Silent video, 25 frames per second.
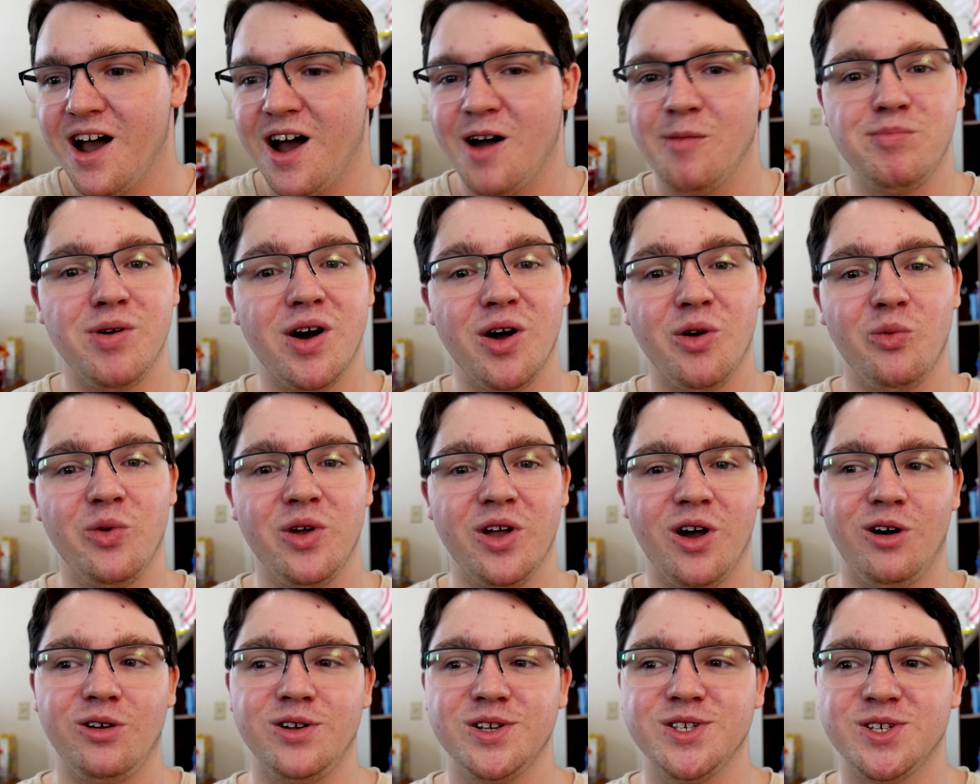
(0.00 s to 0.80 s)
But
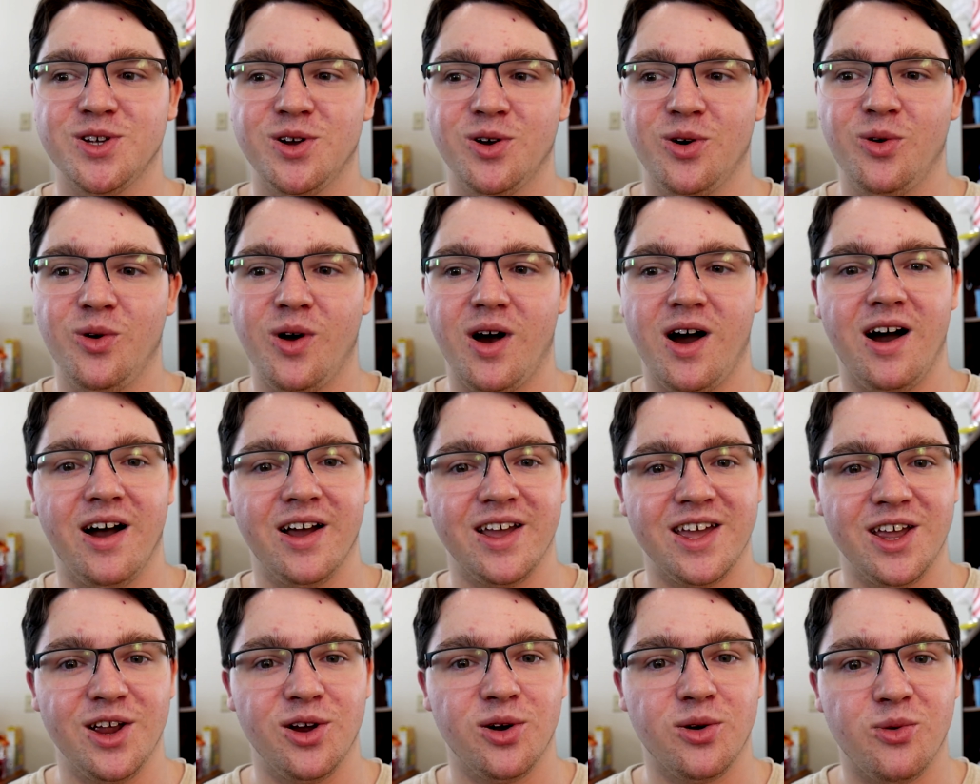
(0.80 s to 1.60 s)
we also
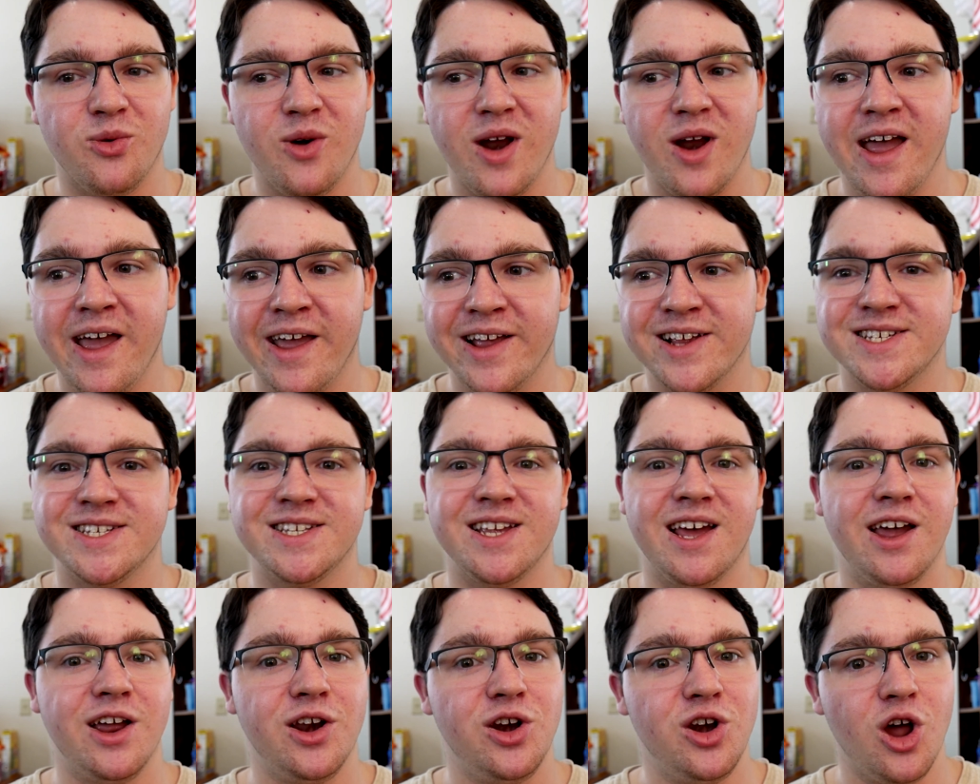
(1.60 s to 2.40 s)
hear Rey
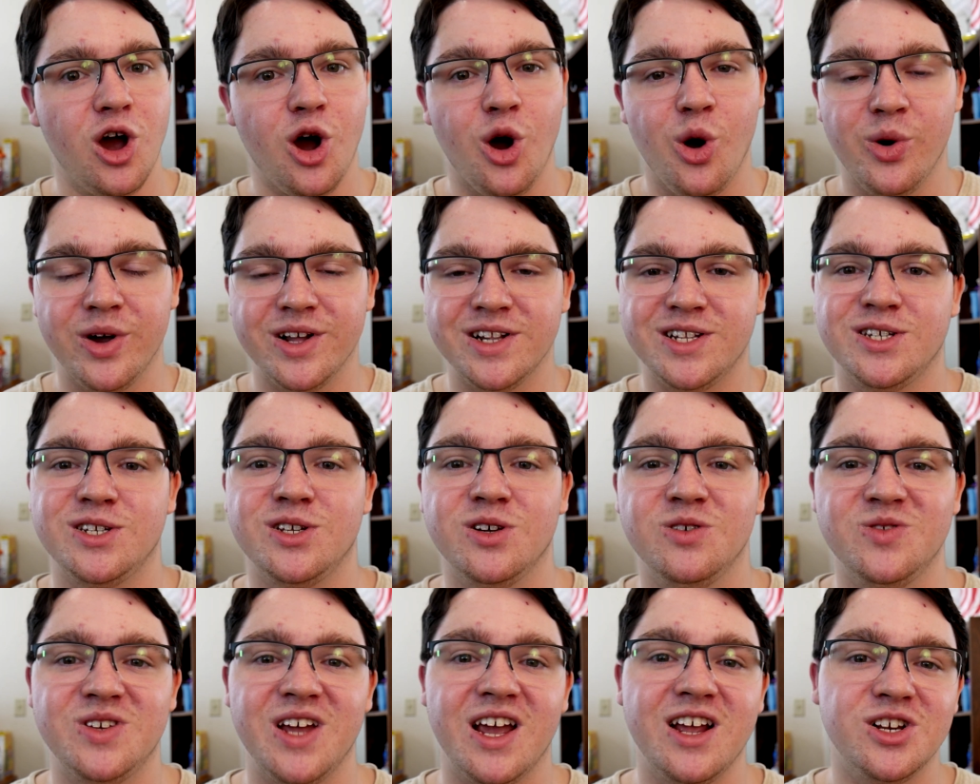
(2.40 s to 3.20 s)
say, no, it's
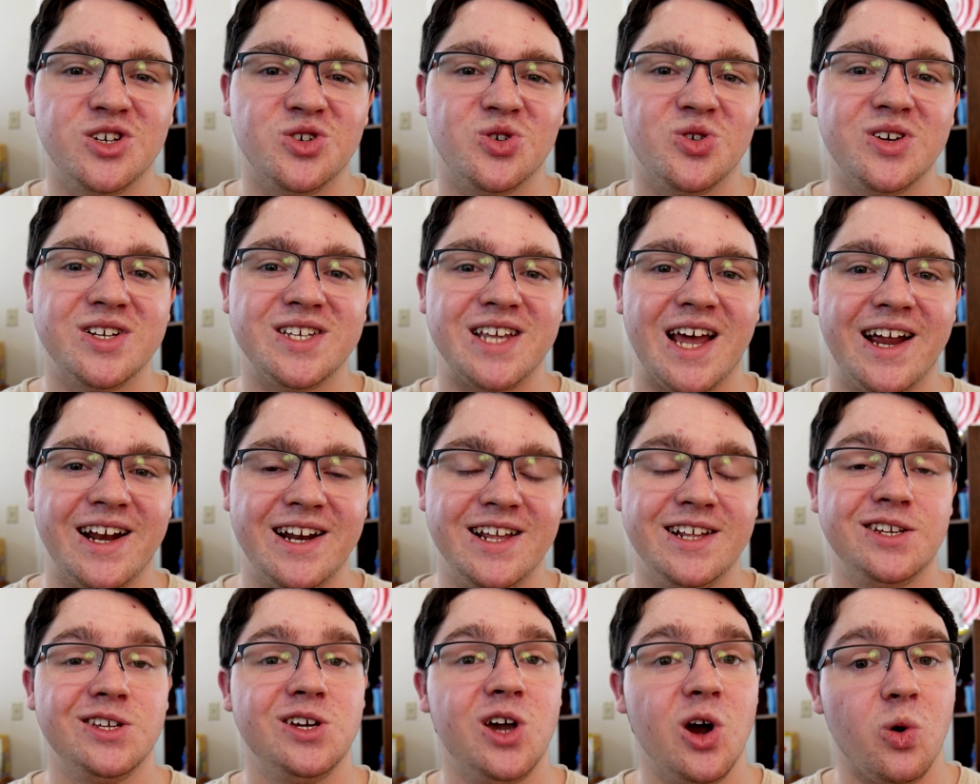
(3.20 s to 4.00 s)
too dangerous, I
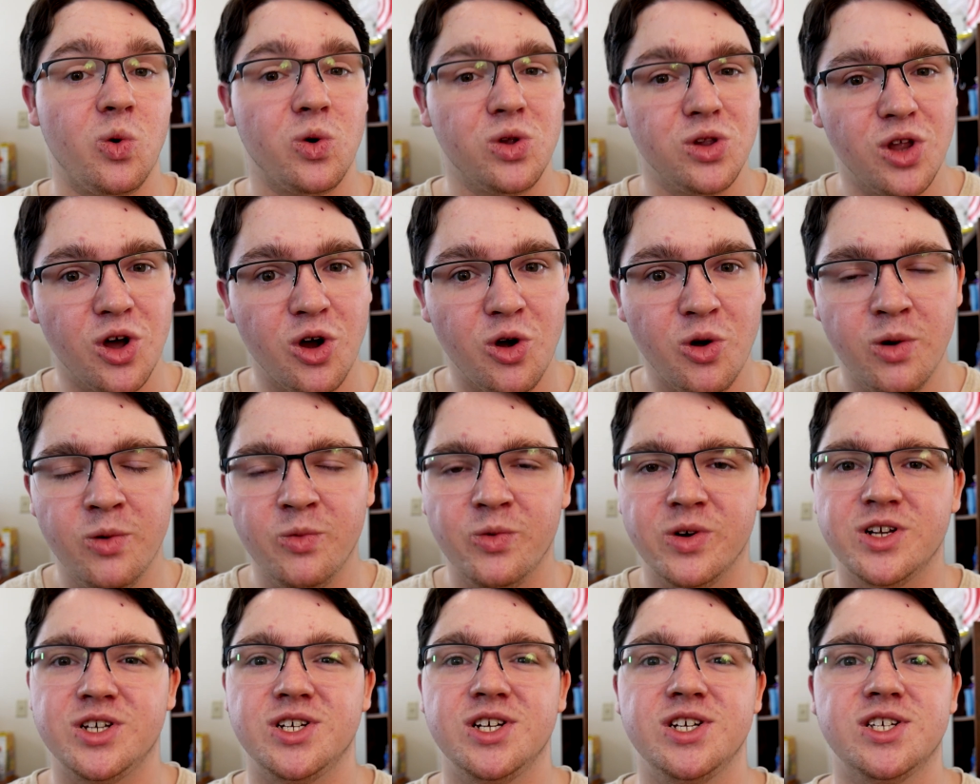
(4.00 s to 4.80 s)
need to go
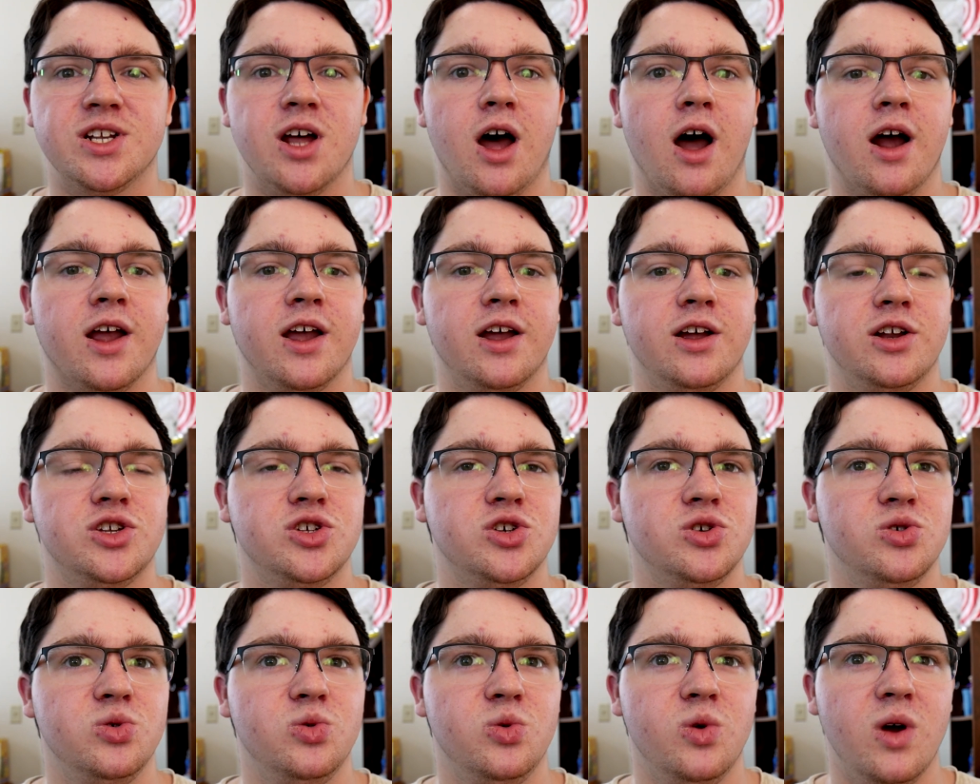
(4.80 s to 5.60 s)
alone, when she's talking
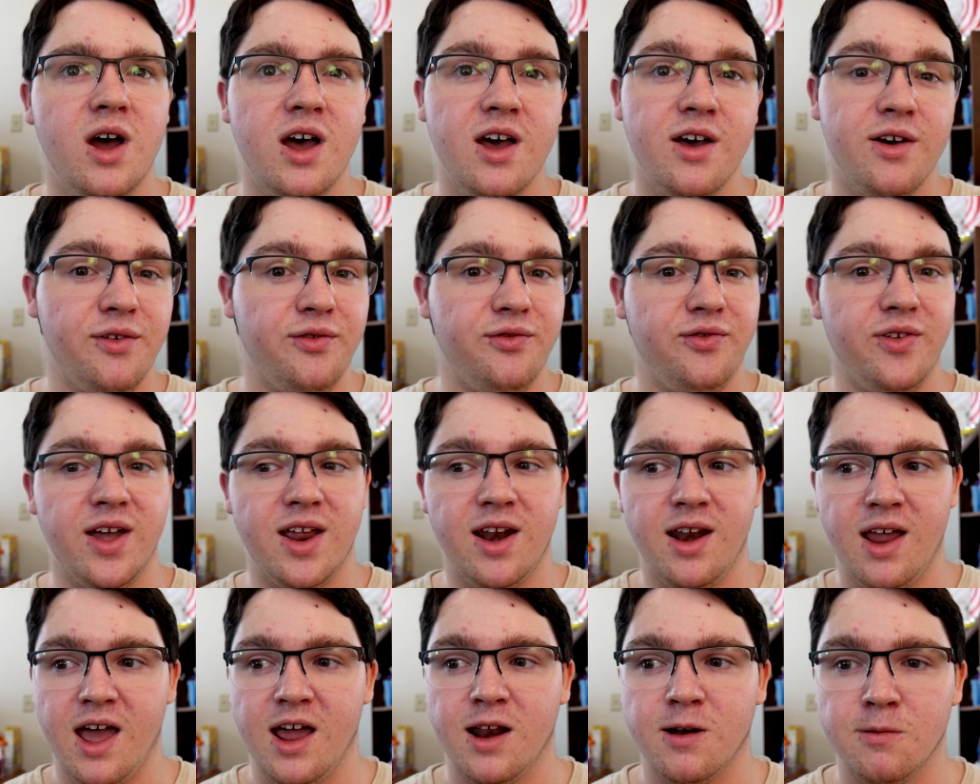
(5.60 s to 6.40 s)
to
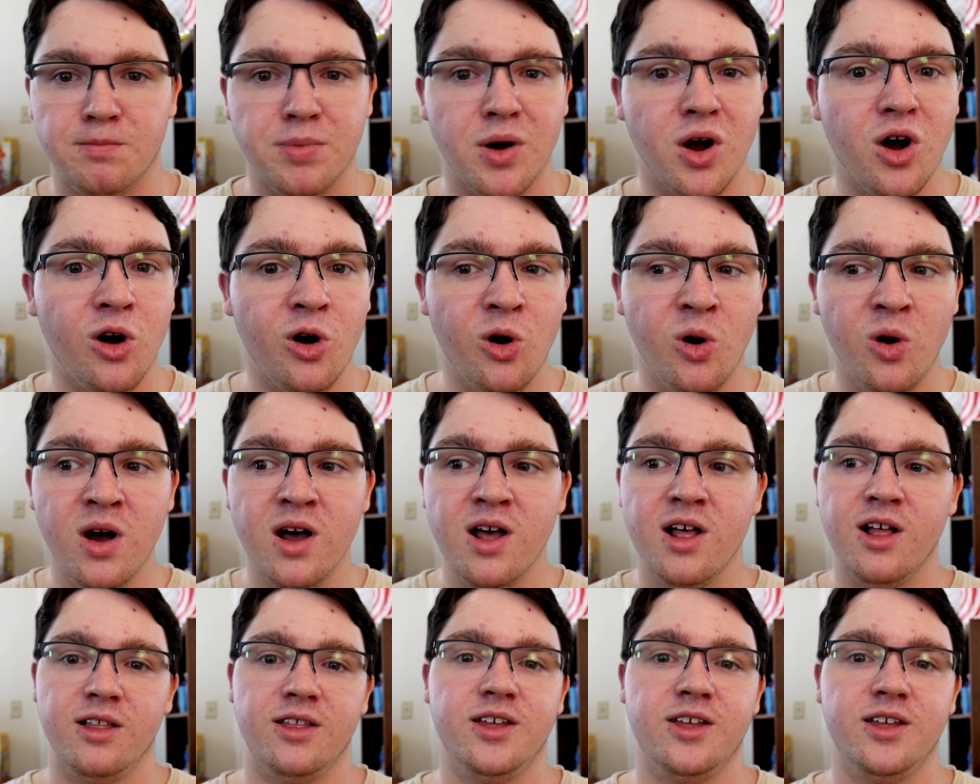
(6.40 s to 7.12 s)
Finn and Poe.